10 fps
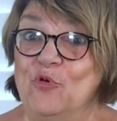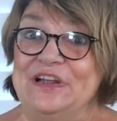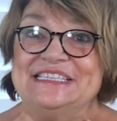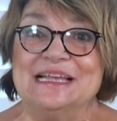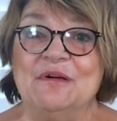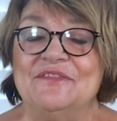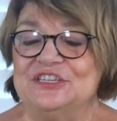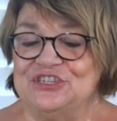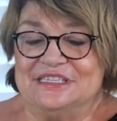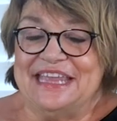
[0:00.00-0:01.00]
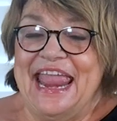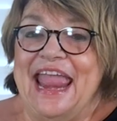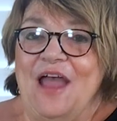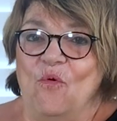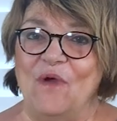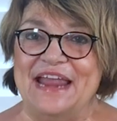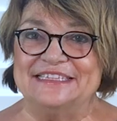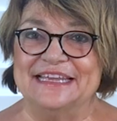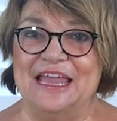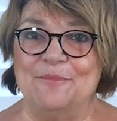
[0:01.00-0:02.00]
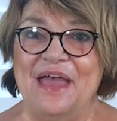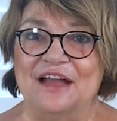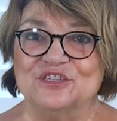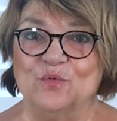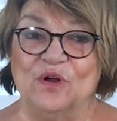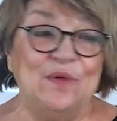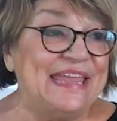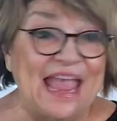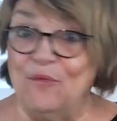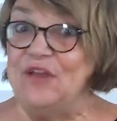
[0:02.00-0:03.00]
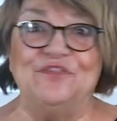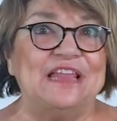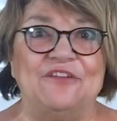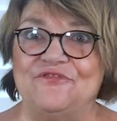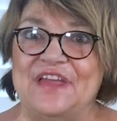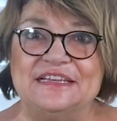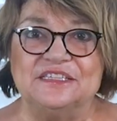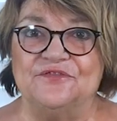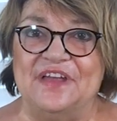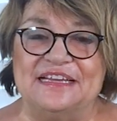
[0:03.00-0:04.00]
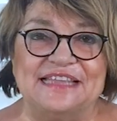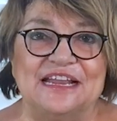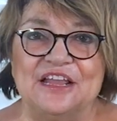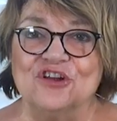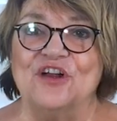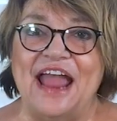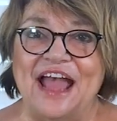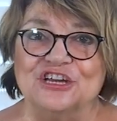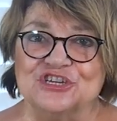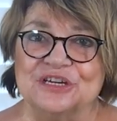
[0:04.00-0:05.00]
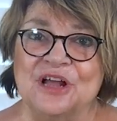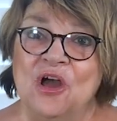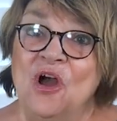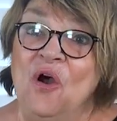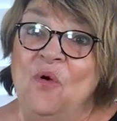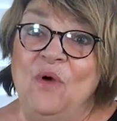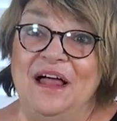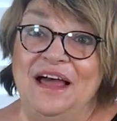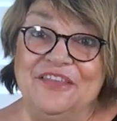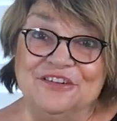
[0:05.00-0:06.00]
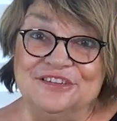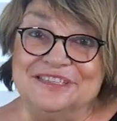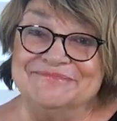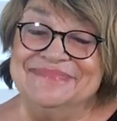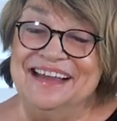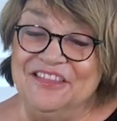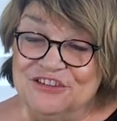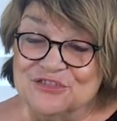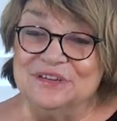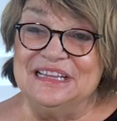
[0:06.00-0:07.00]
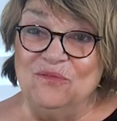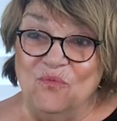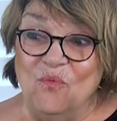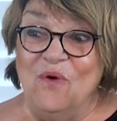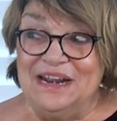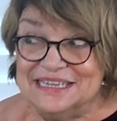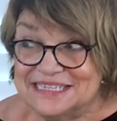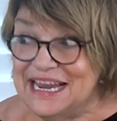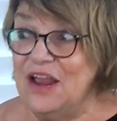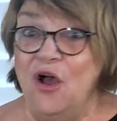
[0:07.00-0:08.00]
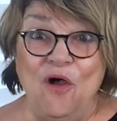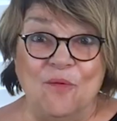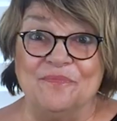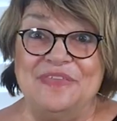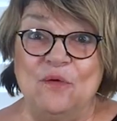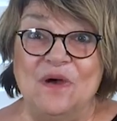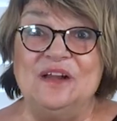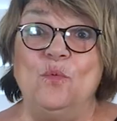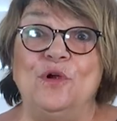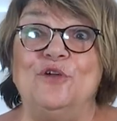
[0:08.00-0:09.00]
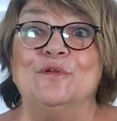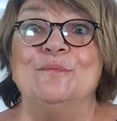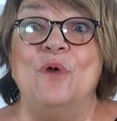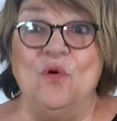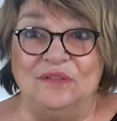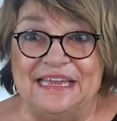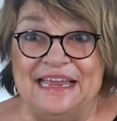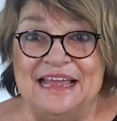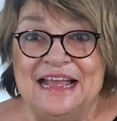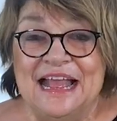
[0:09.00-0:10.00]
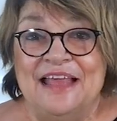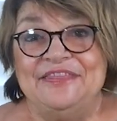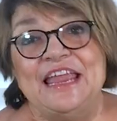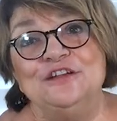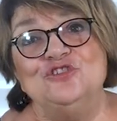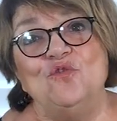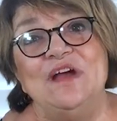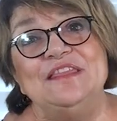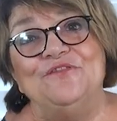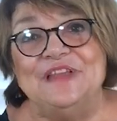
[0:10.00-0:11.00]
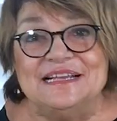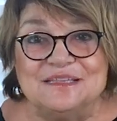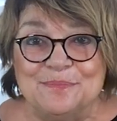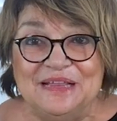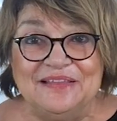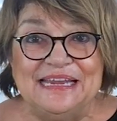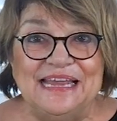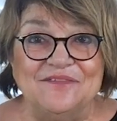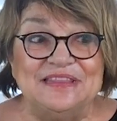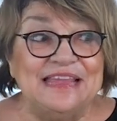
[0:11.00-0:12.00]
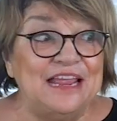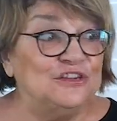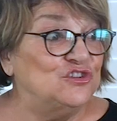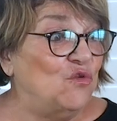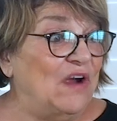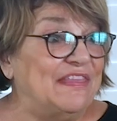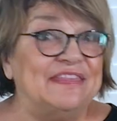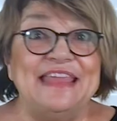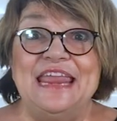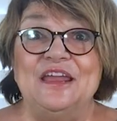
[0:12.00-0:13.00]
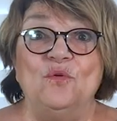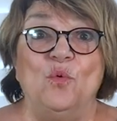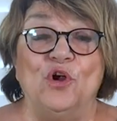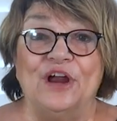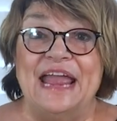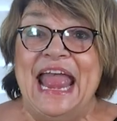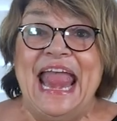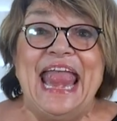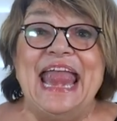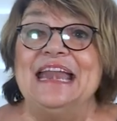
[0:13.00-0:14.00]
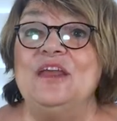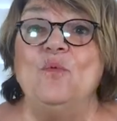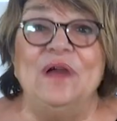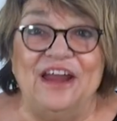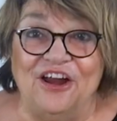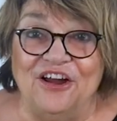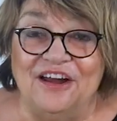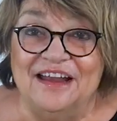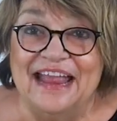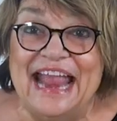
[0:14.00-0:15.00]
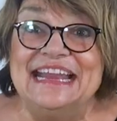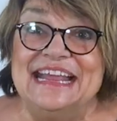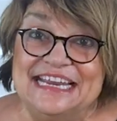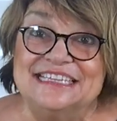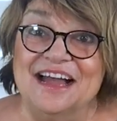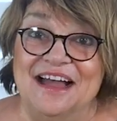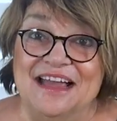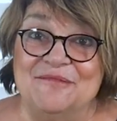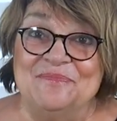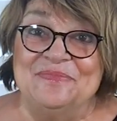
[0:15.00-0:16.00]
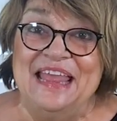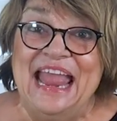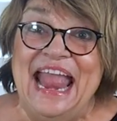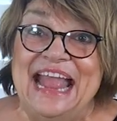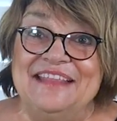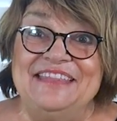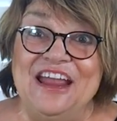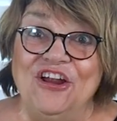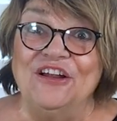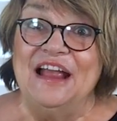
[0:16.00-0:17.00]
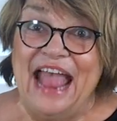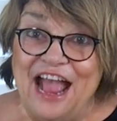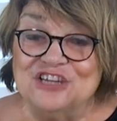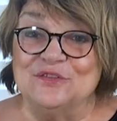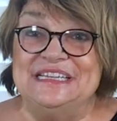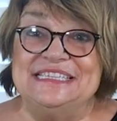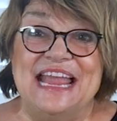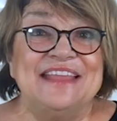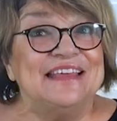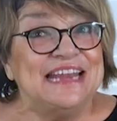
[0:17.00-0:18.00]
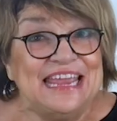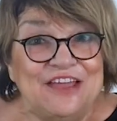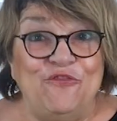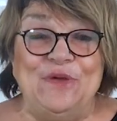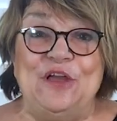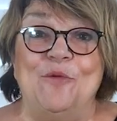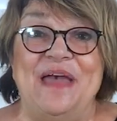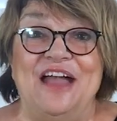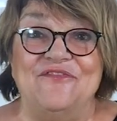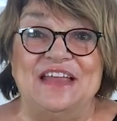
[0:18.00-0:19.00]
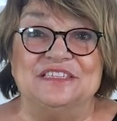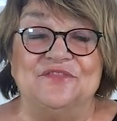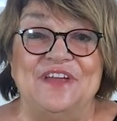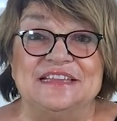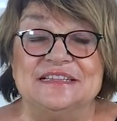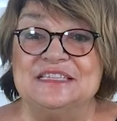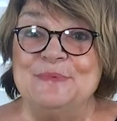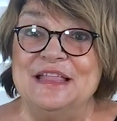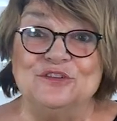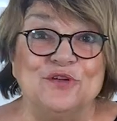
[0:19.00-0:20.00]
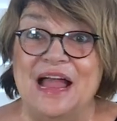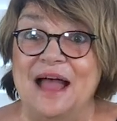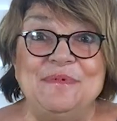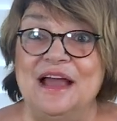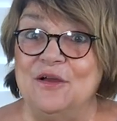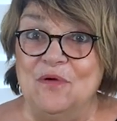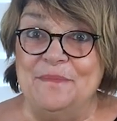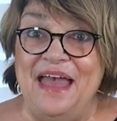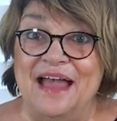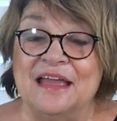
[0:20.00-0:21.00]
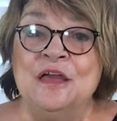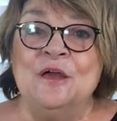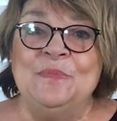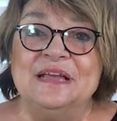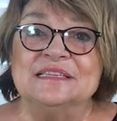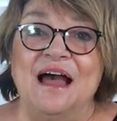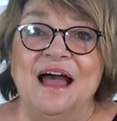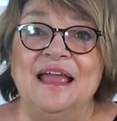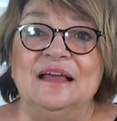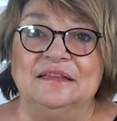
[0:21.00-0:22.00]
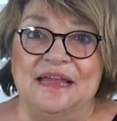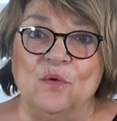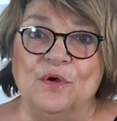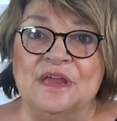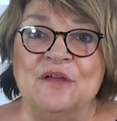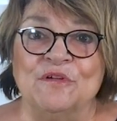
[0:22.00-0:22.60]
boy, some of us just can't wait to get back to work. We can't wait for that face to face, that interaction. While others others really want to stay home. They want to work remotely. They enjoy the flexibility of it. They enjoy that they can work anywhere at any time. And they're actually saying that if we go back face to face and it's mandatory, I'm not going back because I like working